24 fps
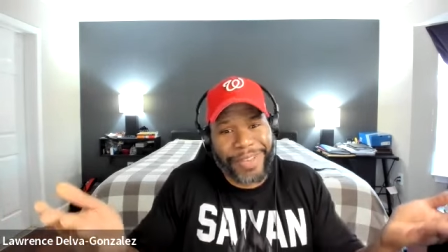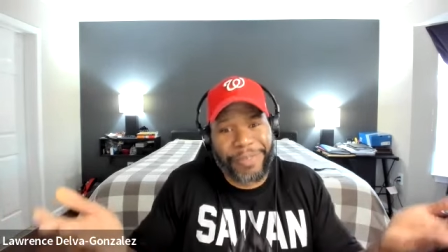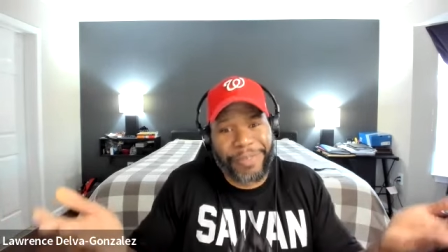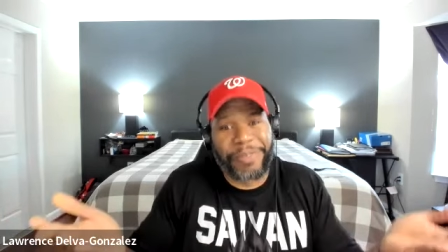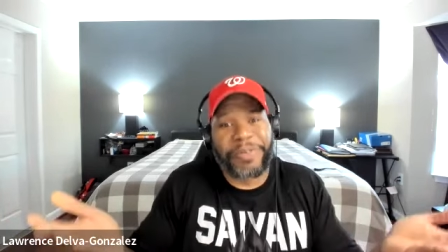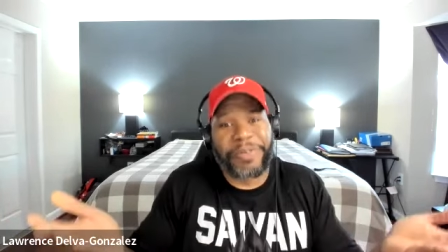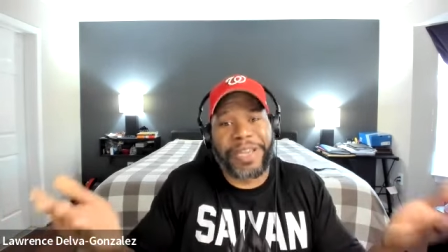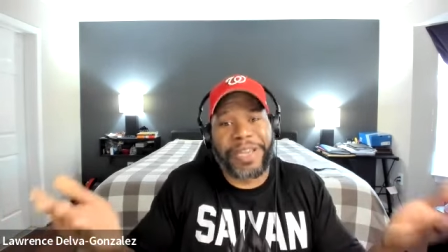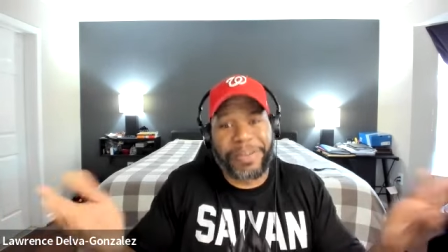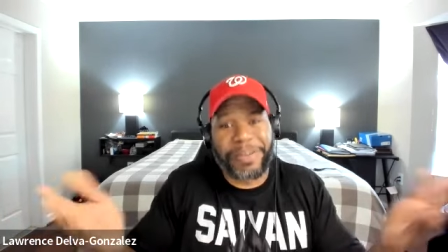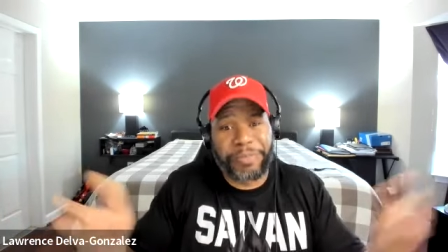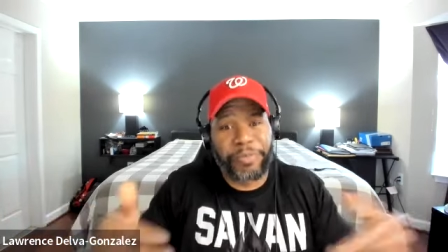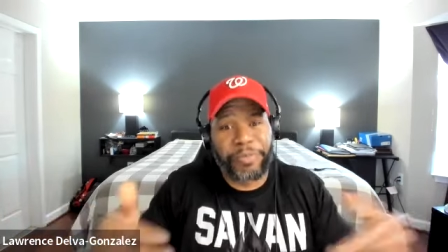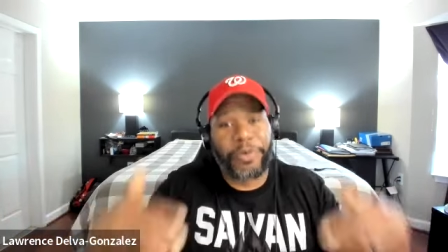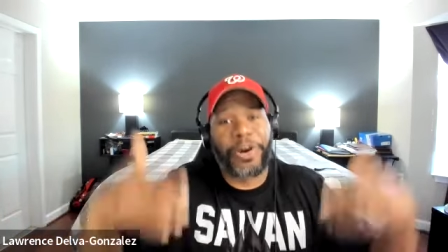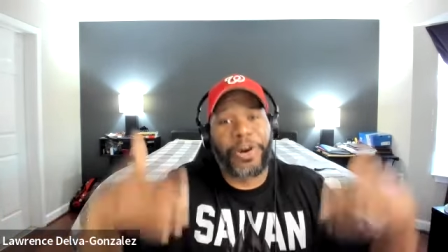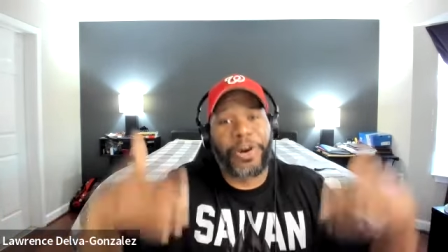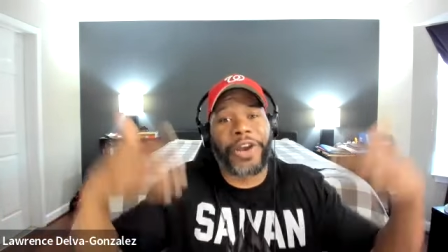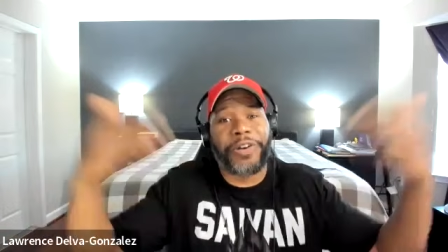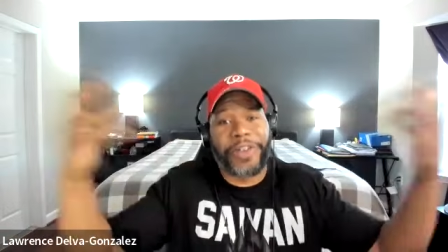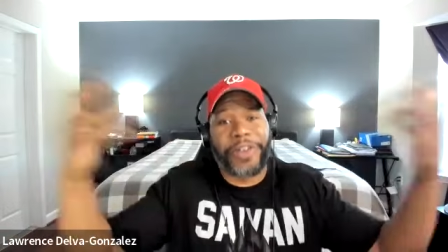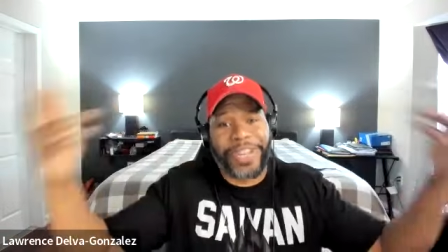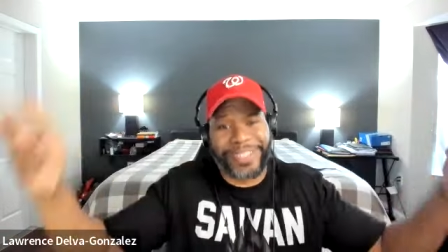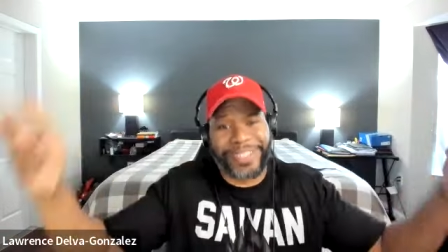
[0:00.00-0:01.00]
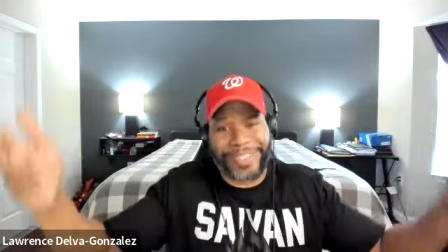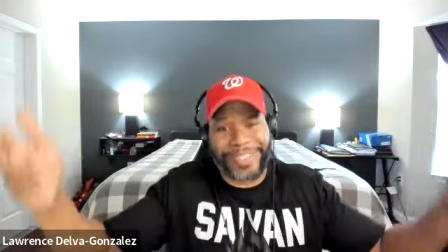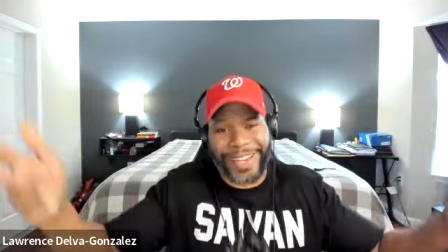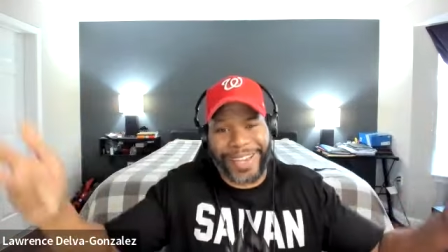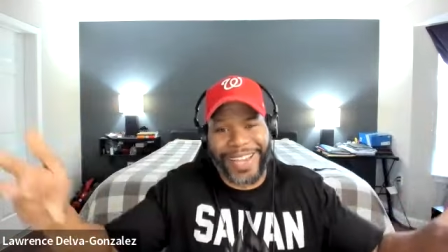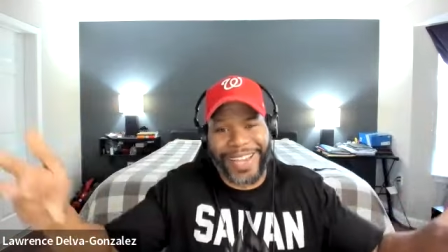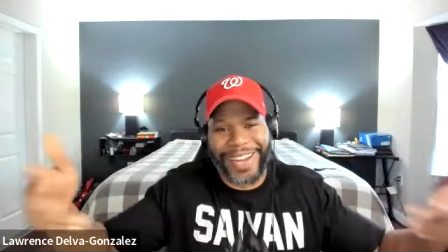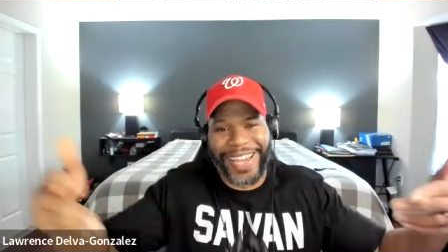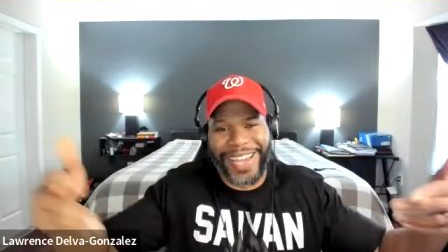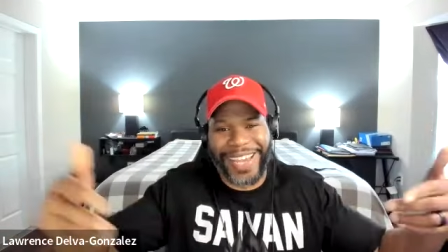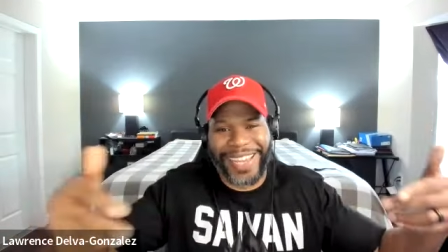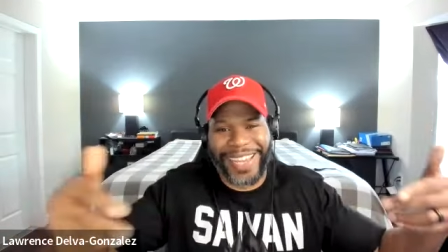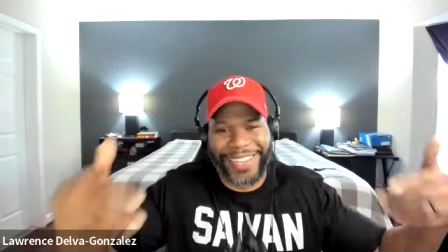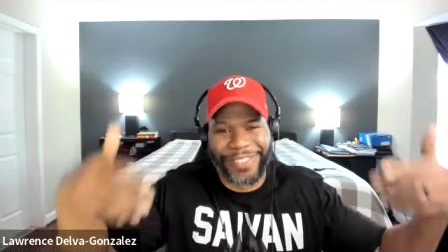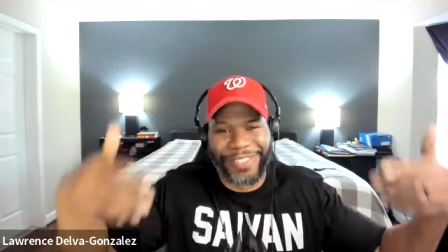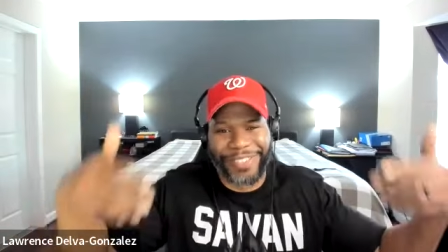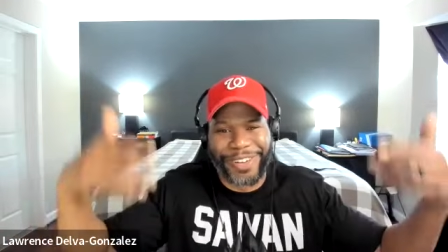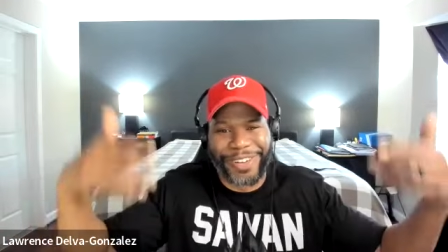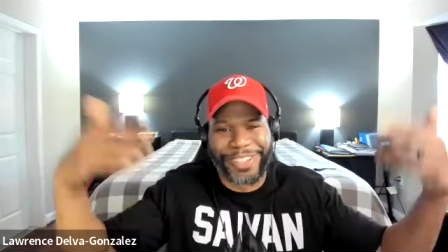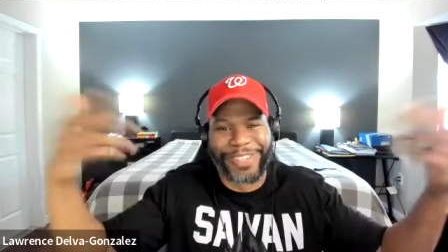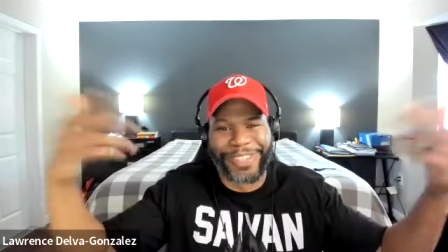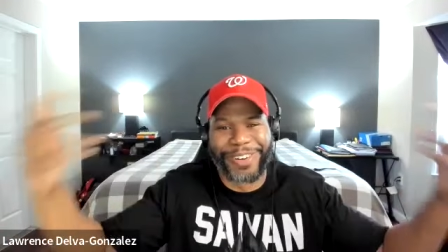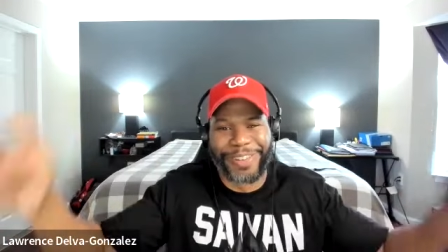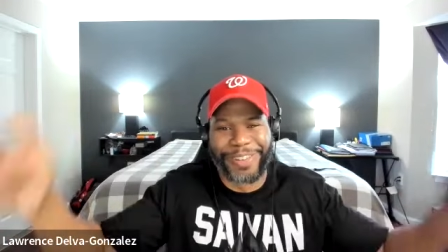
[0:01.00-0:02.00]
we progress, right?
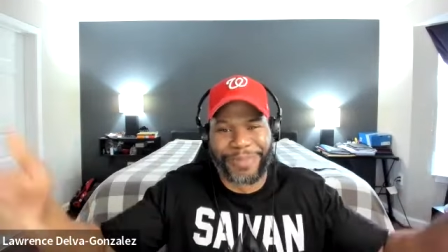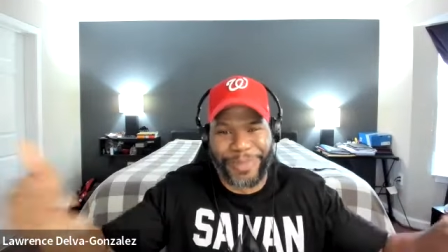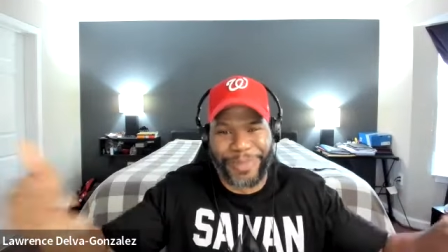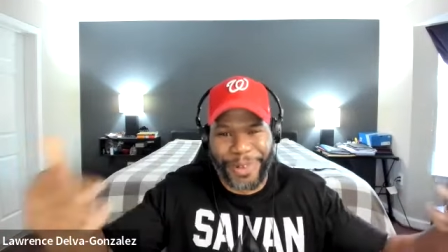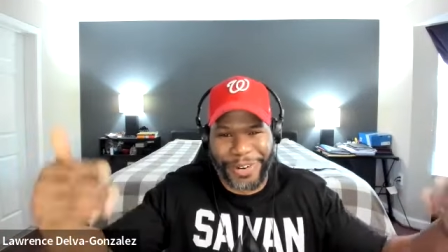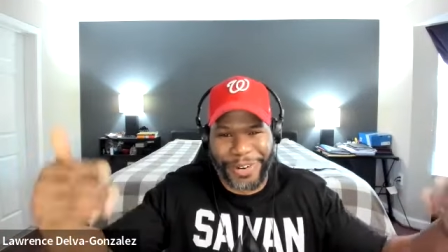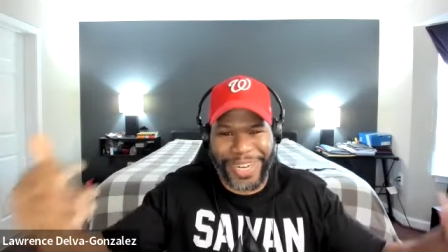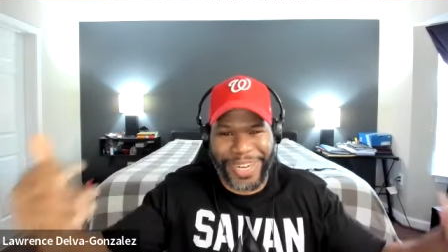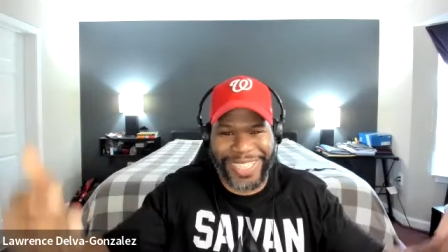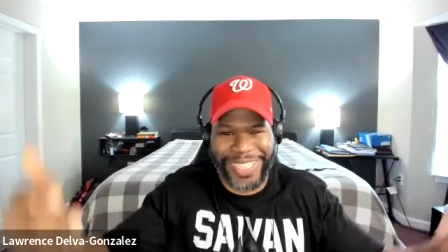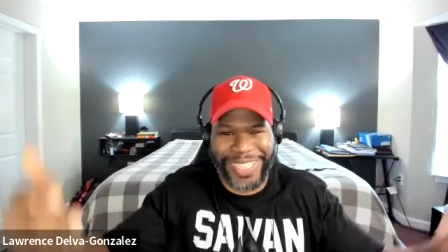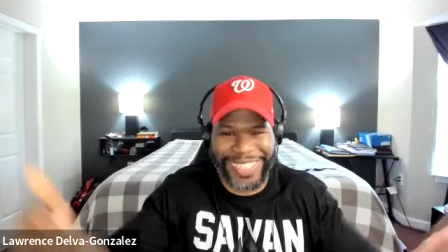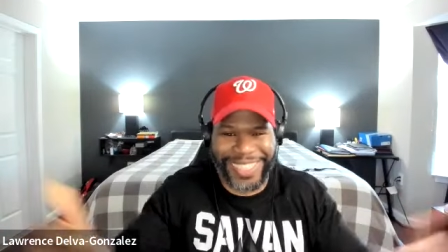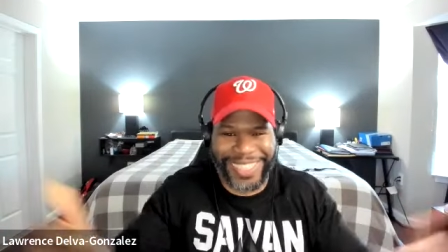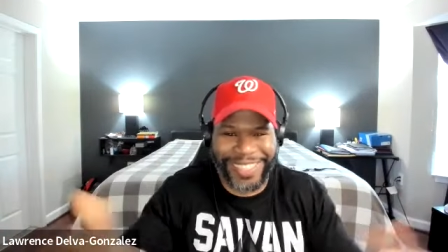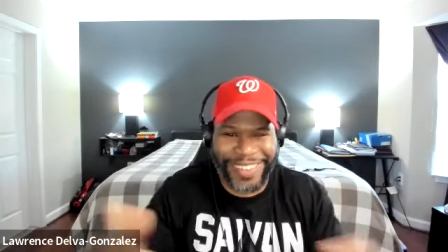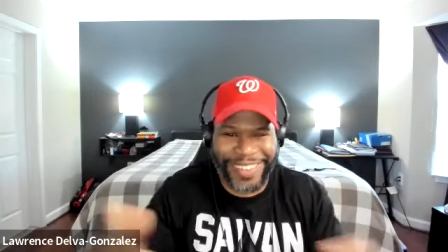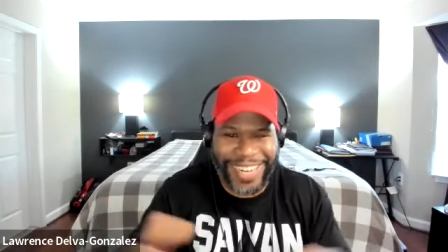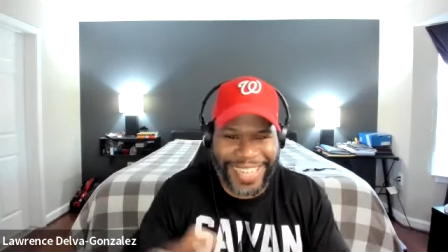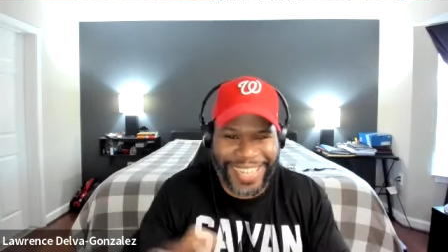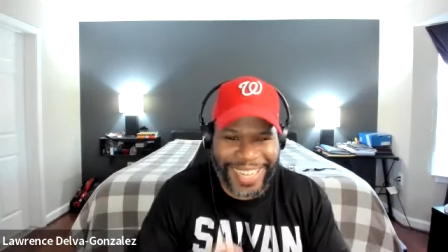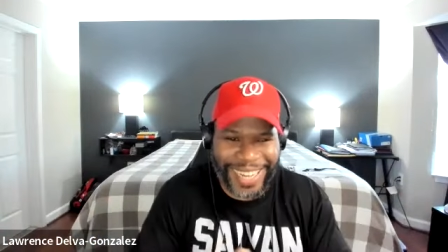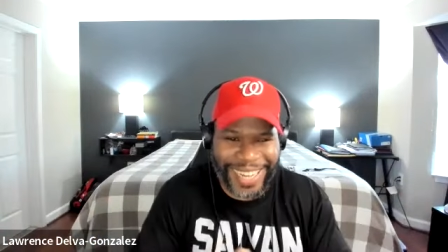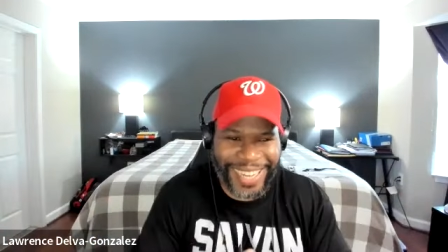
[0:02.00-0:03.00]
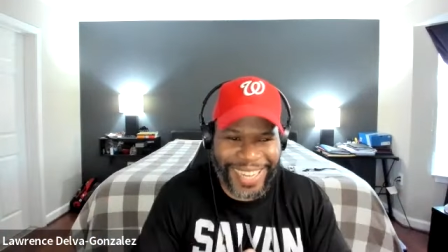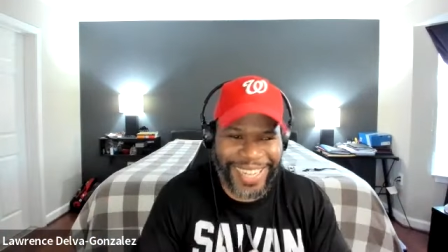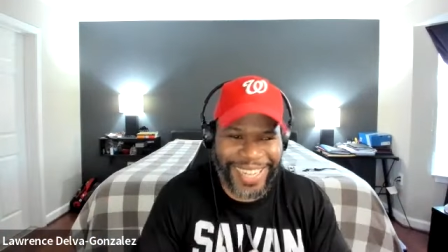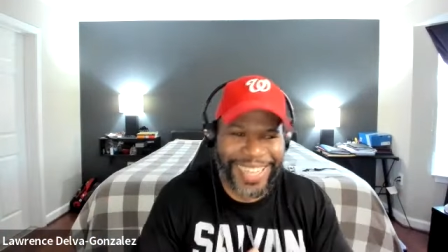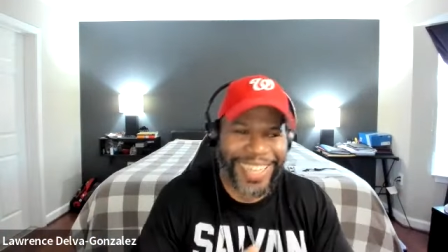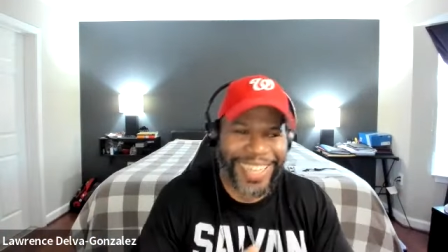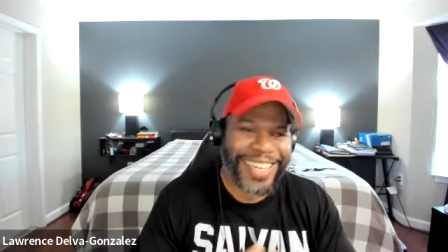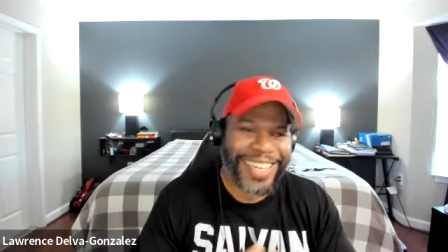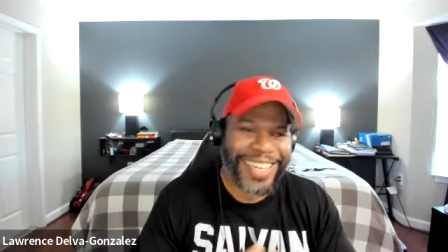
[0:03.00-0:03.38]
We're doing progression right now.